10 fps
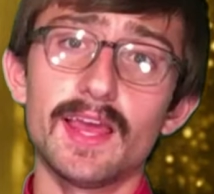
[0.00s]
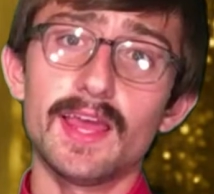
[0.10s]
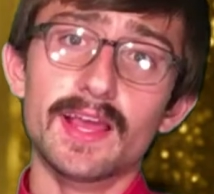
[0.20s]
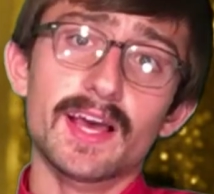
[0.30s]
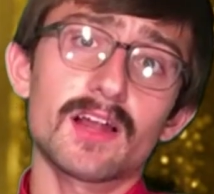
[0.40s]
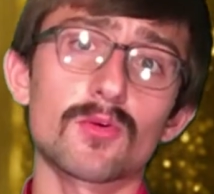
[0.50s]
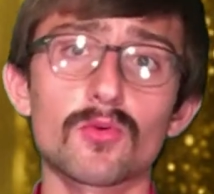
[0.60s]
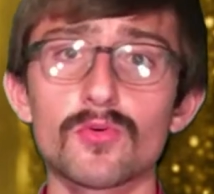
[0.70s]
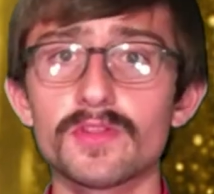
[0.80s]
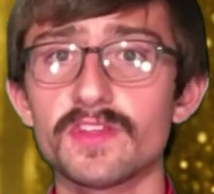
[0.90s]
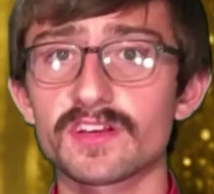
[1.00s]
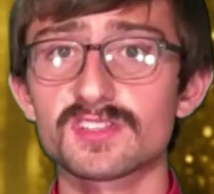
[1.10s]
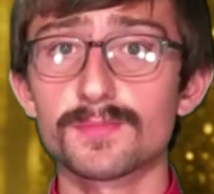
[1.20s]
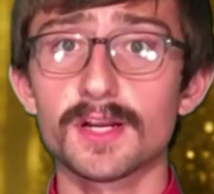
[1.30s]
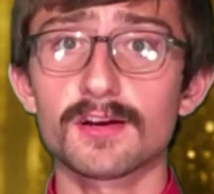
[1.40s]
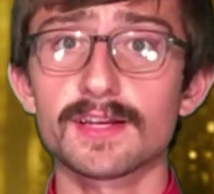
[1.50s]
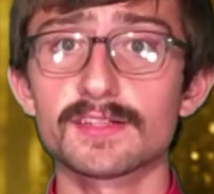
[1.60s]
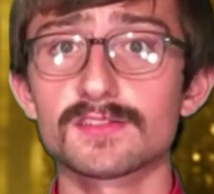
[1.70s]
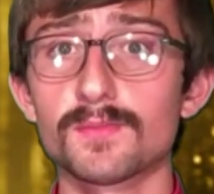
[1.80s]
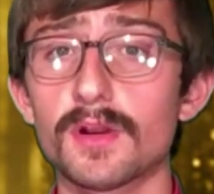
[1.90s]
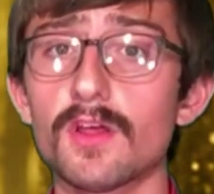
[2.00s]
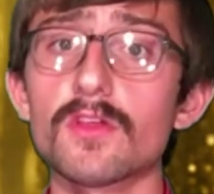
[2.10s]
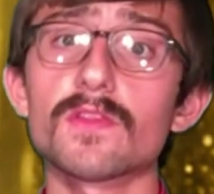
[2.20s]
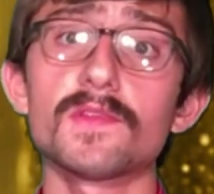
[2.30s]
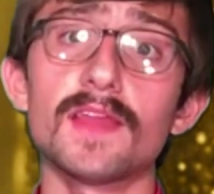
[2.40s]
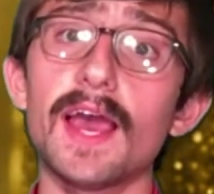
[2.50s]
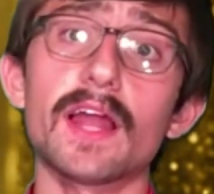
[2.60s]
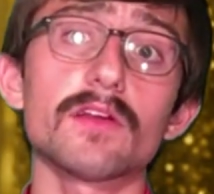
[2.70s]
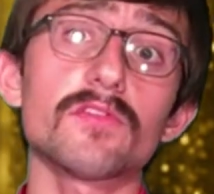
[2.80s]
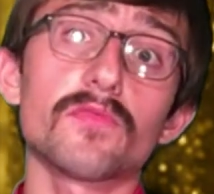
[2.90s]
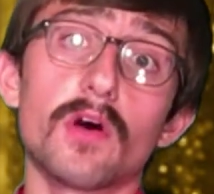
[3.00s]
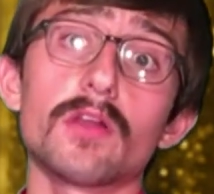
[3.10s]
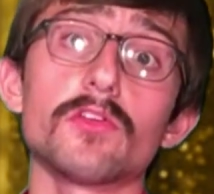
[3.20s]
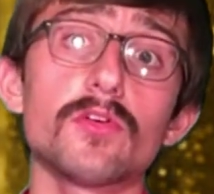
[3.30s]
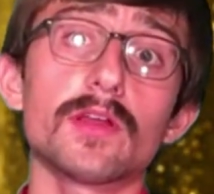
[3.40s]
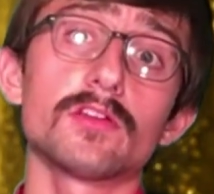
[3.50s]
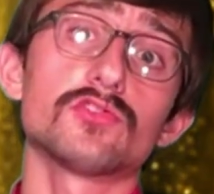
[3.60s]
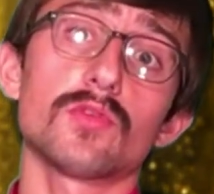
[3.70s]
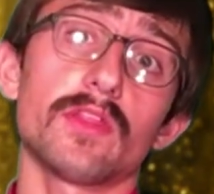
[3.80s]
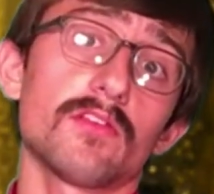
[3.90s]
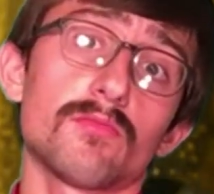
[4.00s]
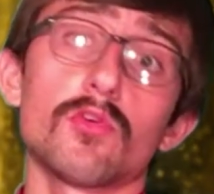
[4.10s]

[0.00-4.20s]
It kind of ruined the experience. But other than that, it's fun. You can enjoy this